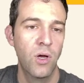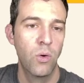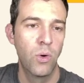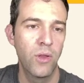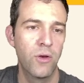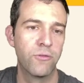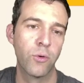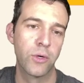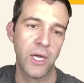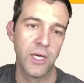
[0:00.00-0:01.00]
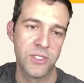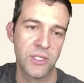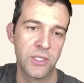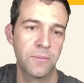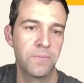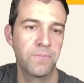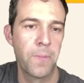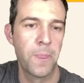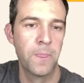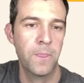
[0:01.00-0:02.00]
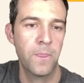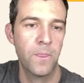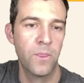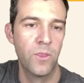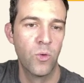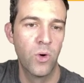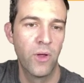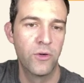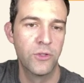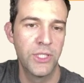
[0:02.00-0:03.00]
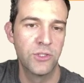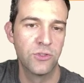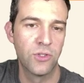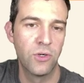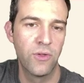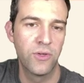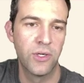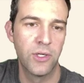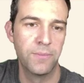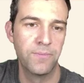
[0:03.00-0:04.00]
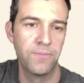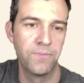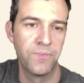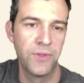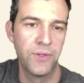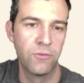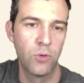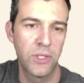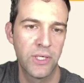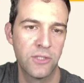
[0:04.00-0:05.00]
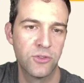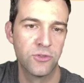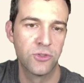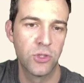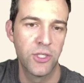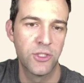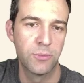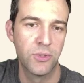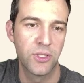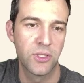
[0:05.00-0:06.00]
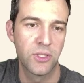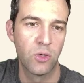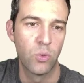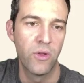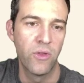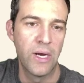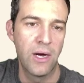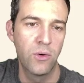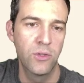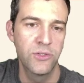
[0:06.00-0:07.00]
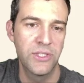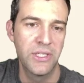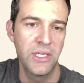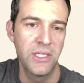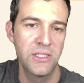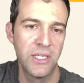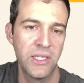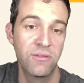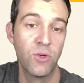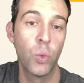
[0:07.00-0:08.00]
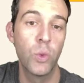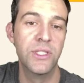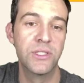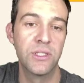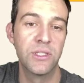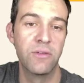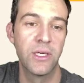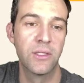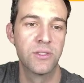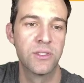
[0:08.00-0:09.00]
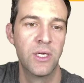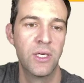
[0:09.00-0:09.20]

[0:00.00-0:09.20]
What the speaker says: Weather forecasting. The weather changes all the time. Forecasters try to predict our weather hours, days, and even weeks in advance.